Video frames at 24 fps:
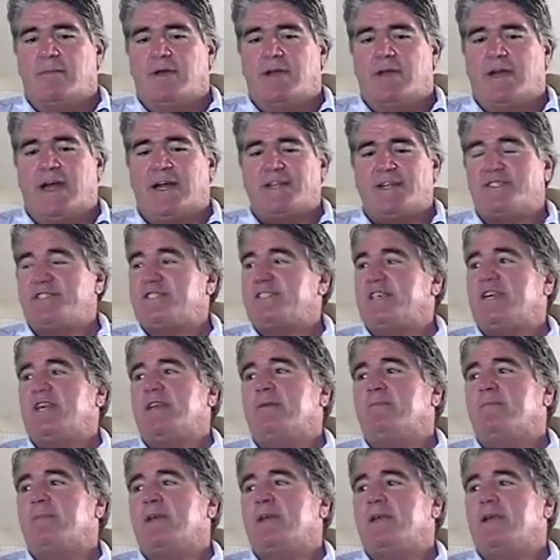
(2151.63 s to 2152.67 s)
had
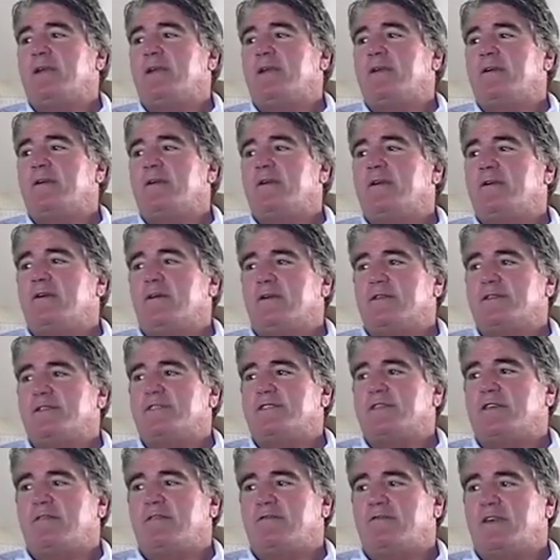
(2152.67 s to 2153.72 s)
seen me on
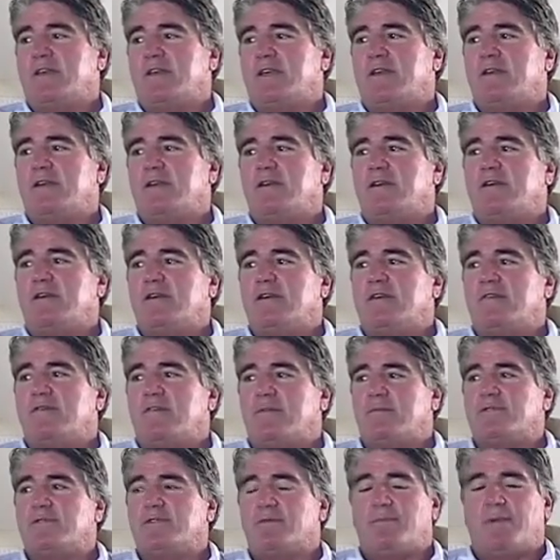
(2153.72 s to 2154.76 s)
TV
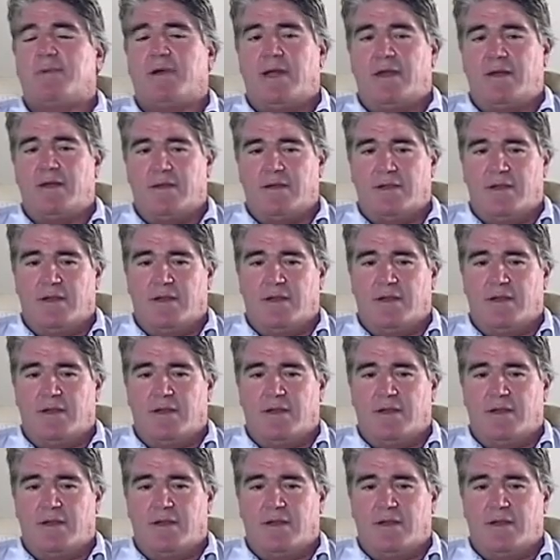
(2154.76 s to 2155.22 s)
from Japan,